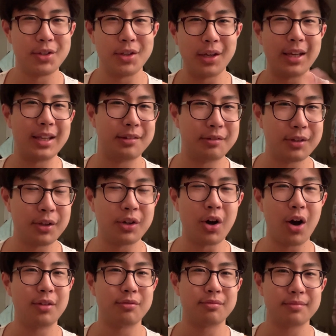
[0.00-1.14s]
You, you
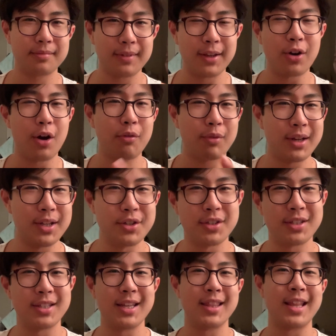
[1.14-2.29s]
can't you can't really
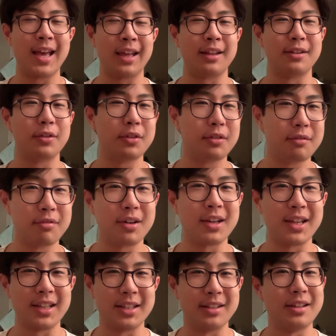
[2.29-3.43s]
just sit there
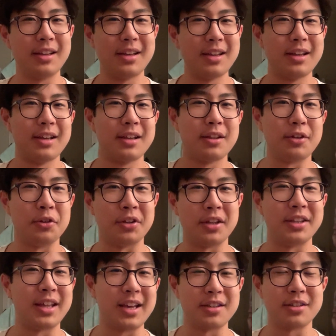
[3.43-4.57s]
fucking in a
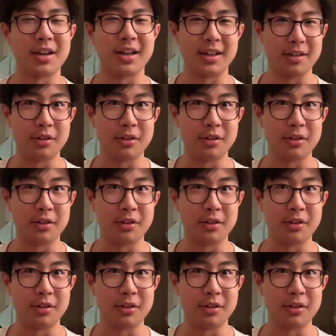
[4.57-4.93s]
take sign.